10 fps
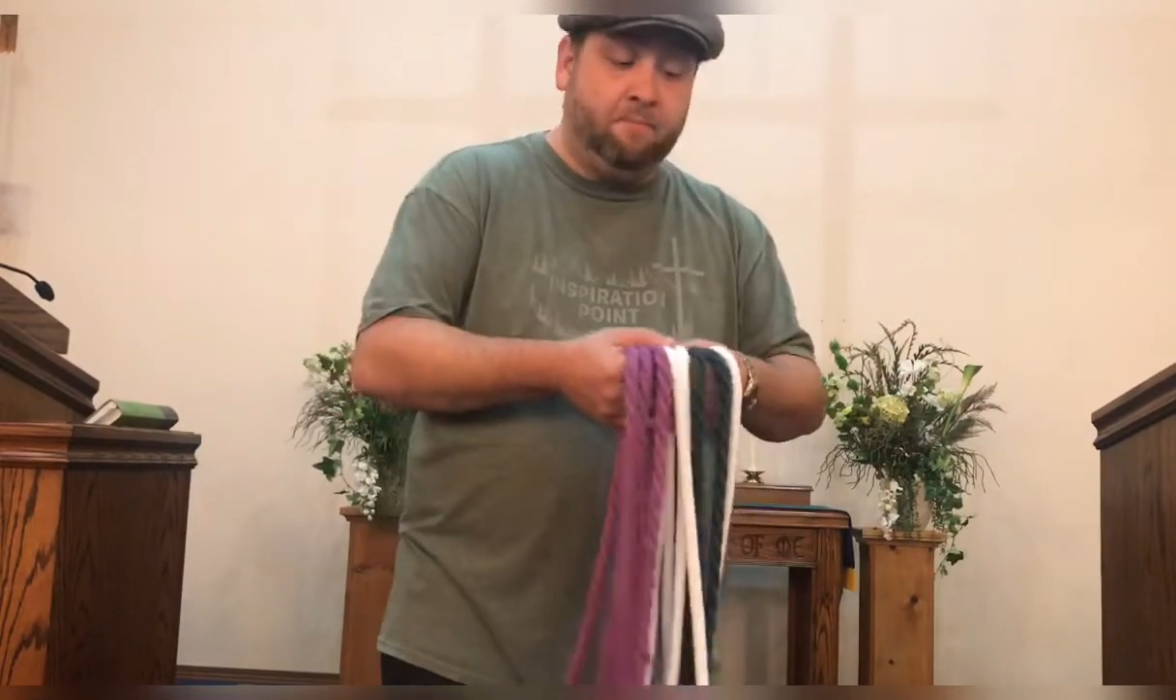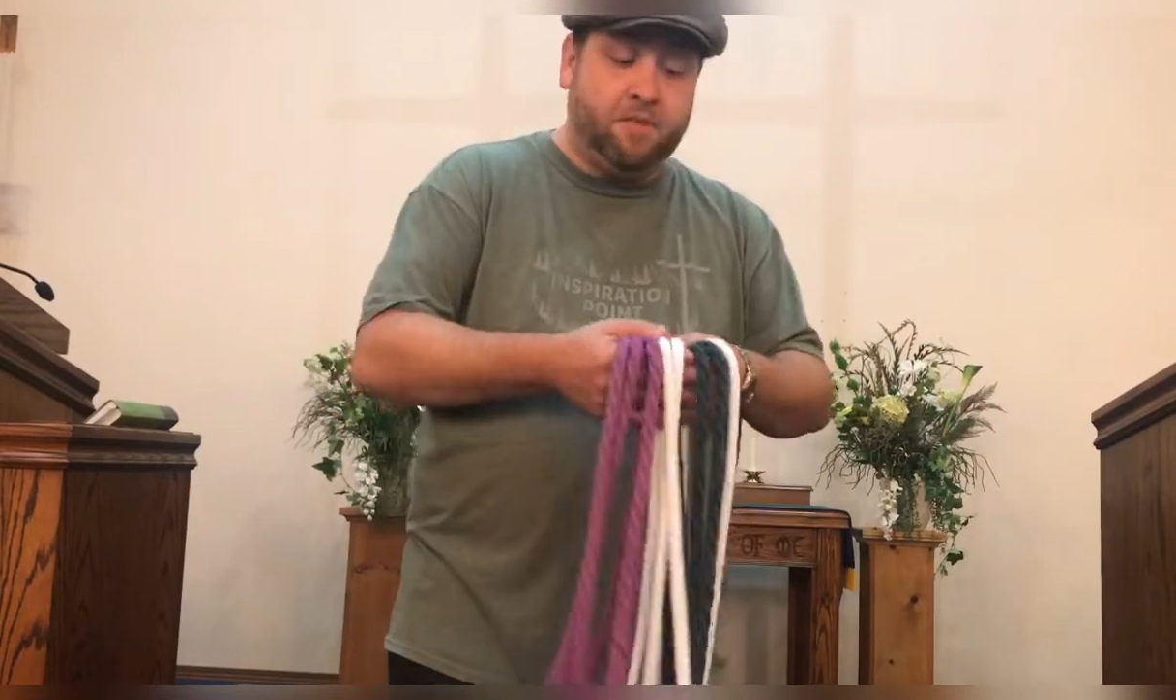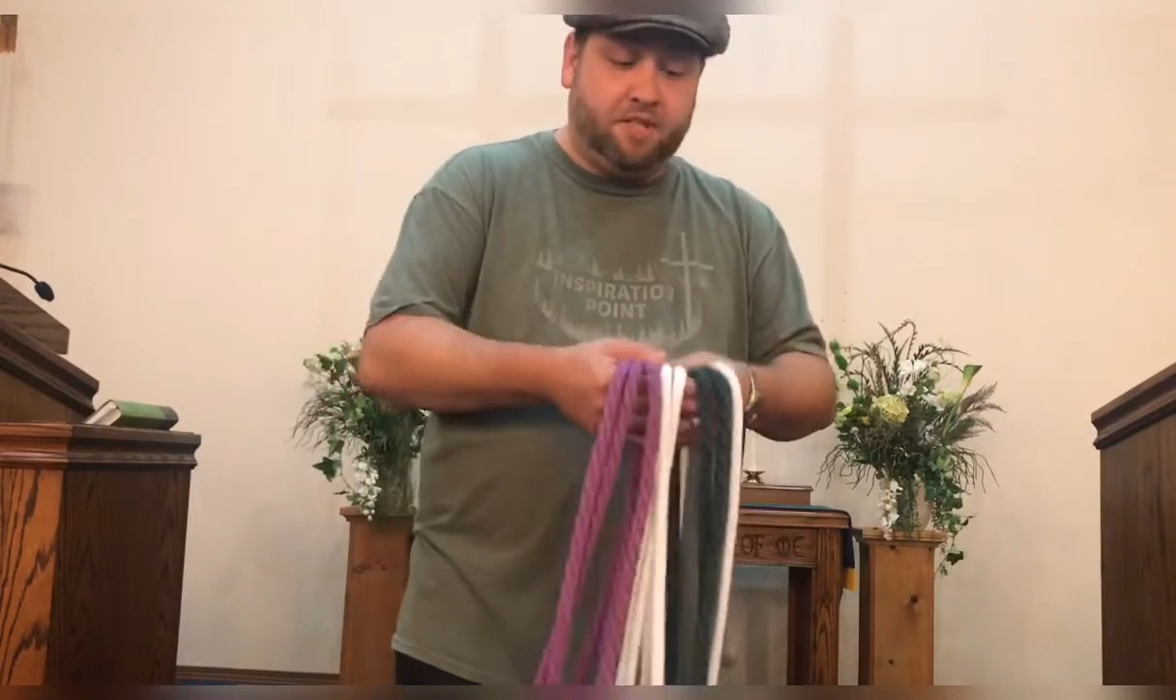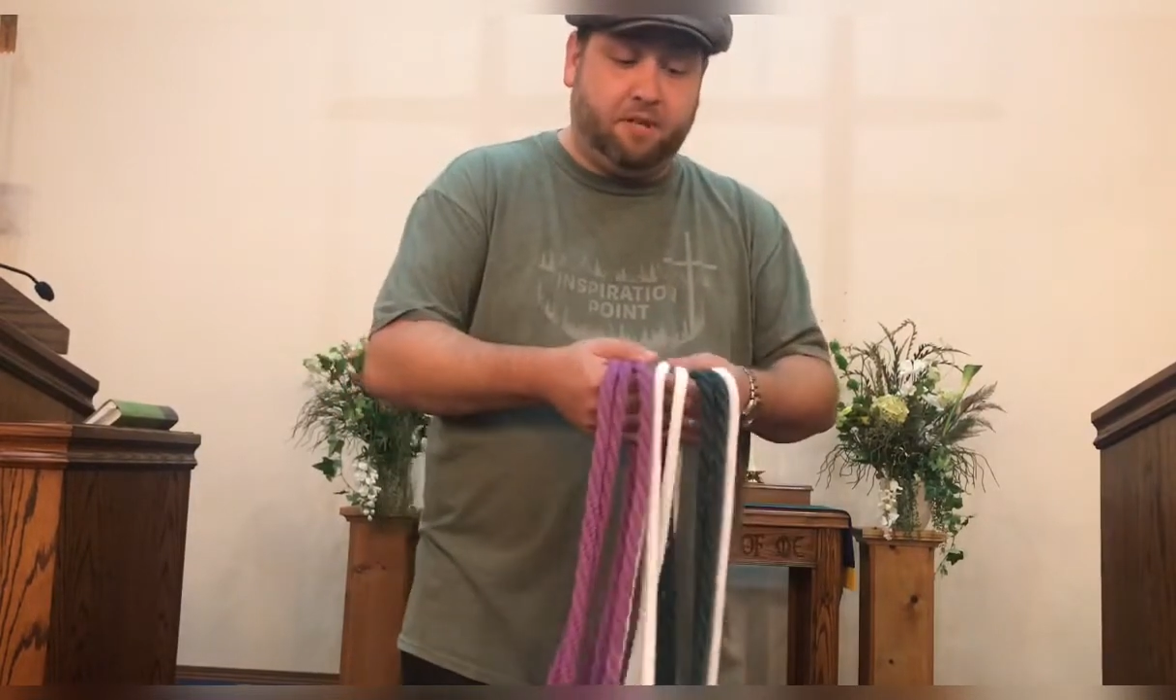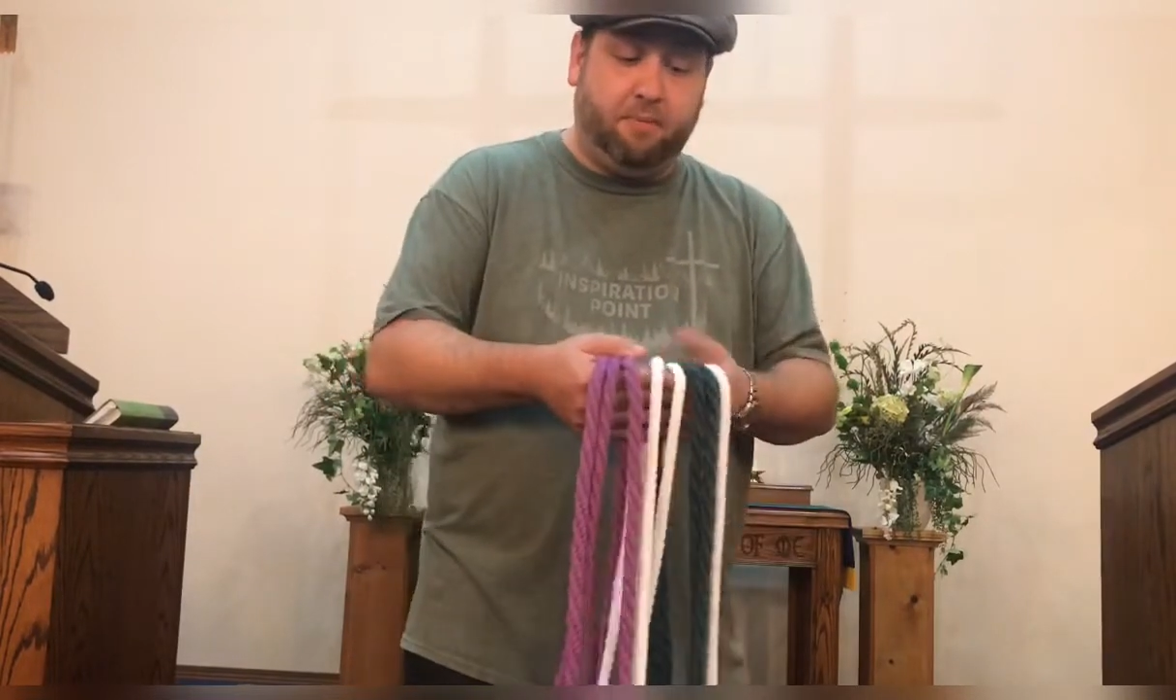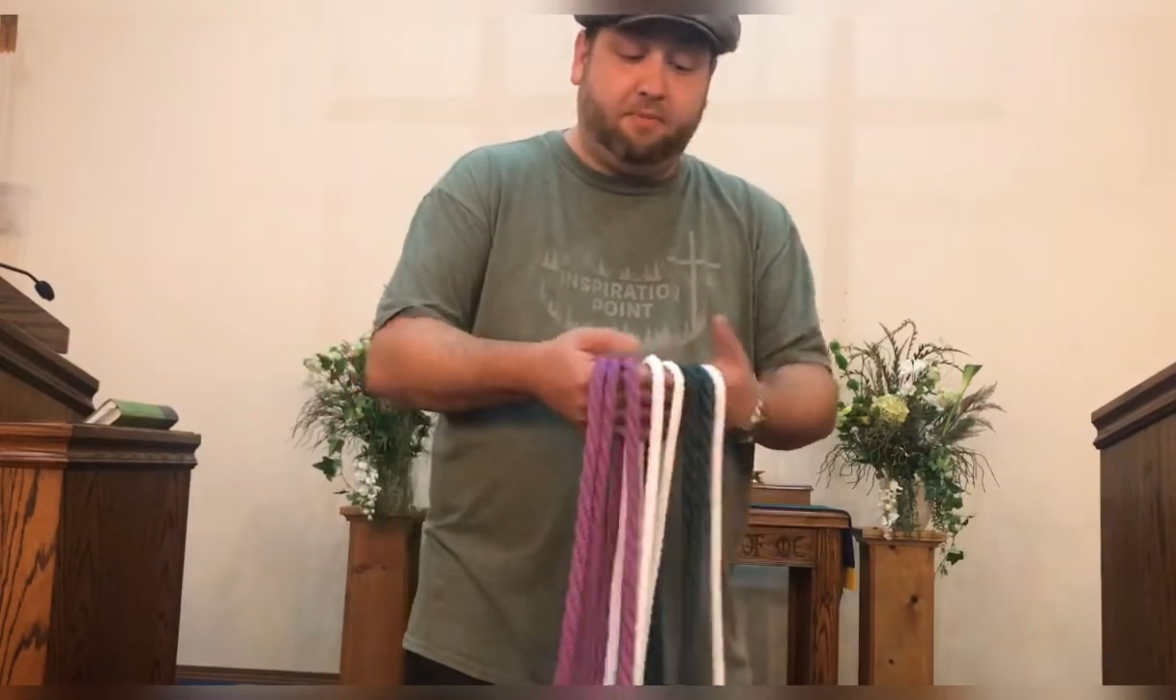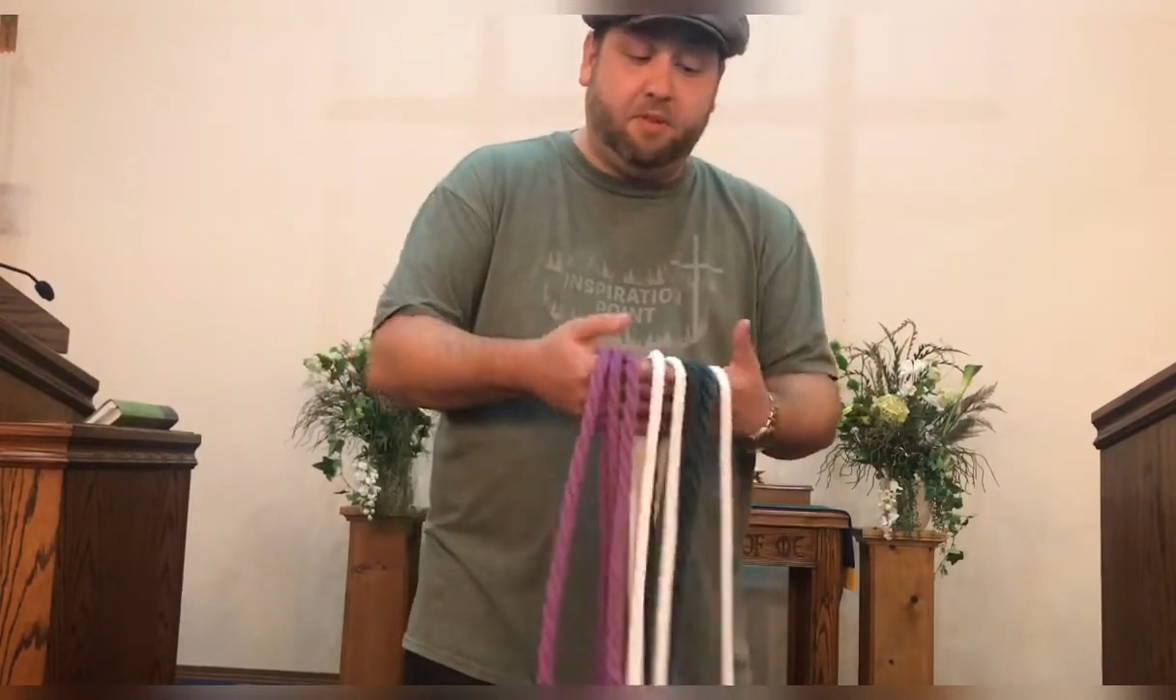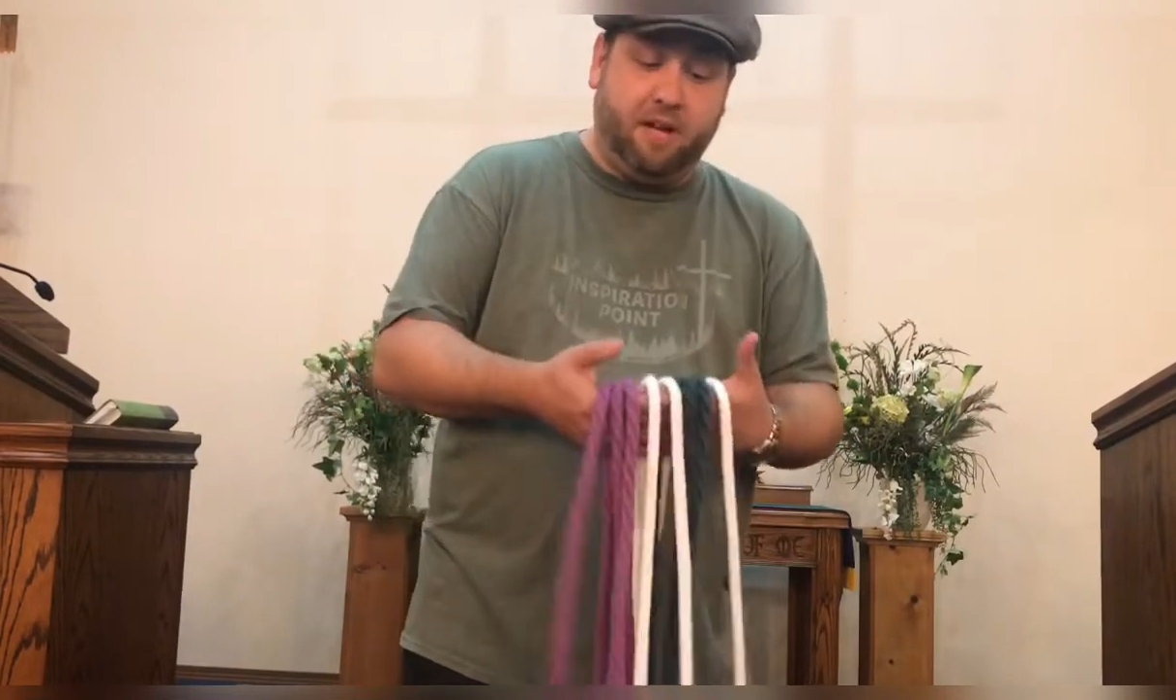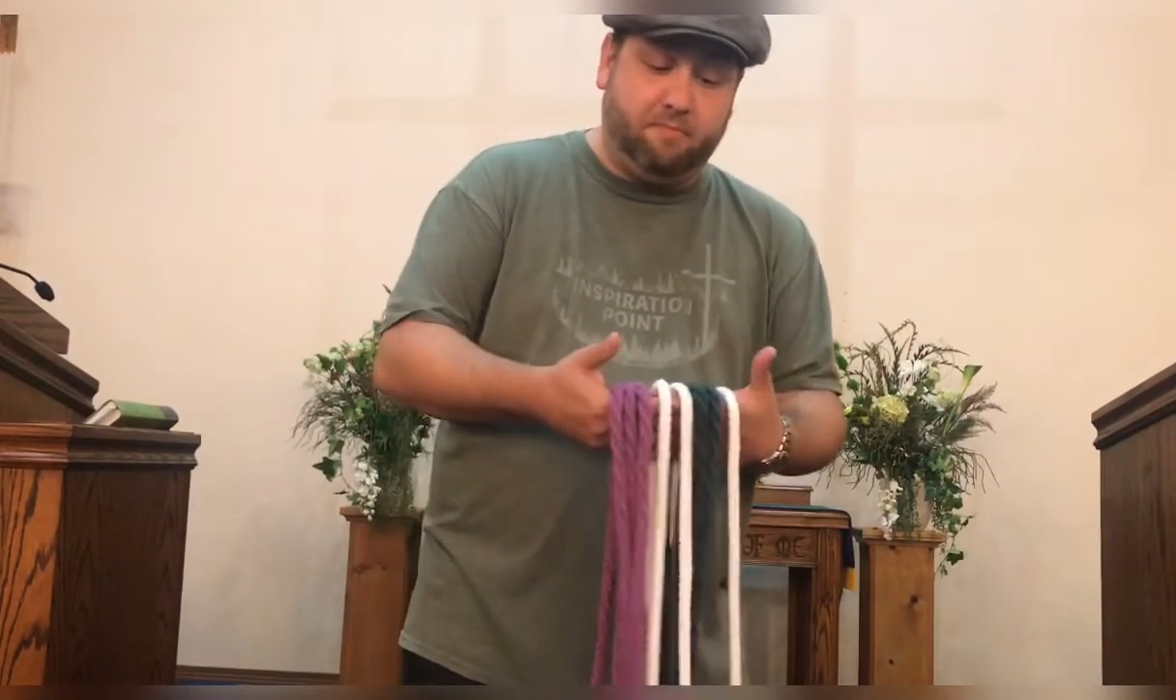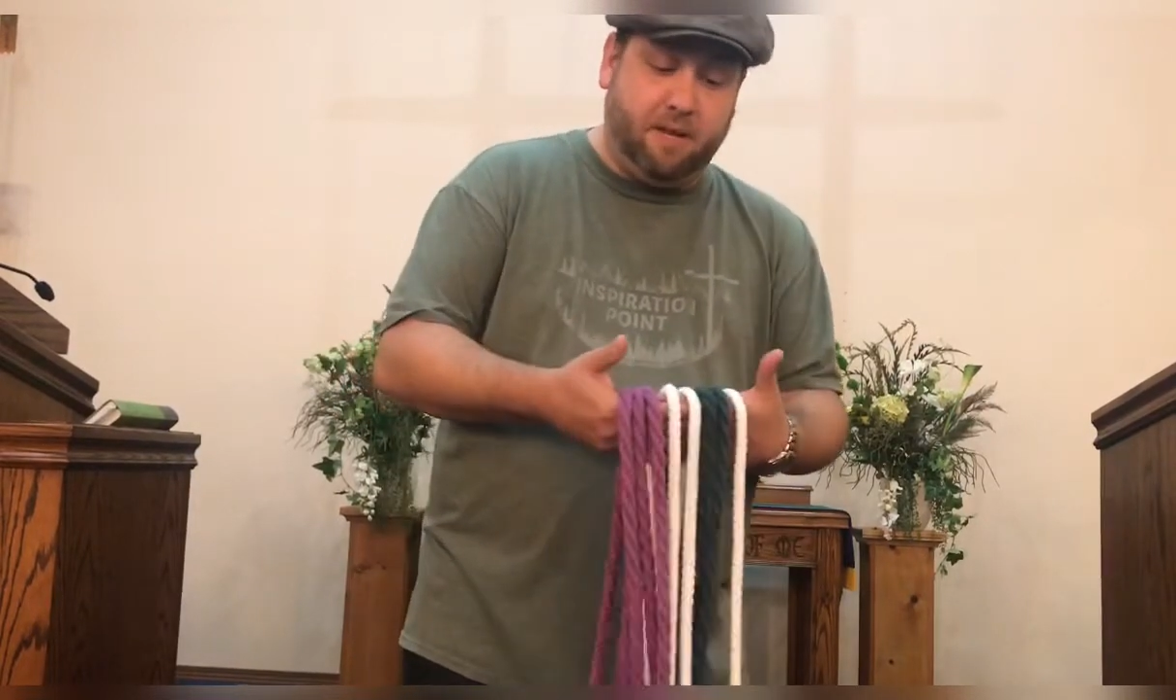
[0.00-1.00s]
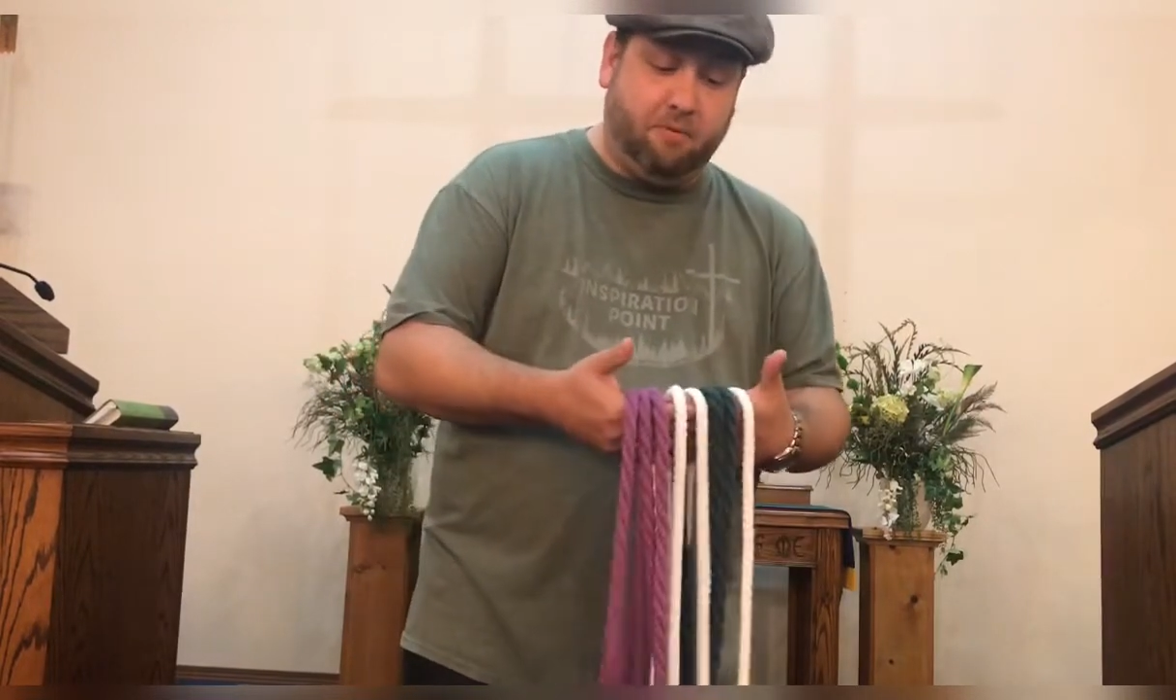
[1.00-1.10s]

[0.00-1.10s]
Some of you guys may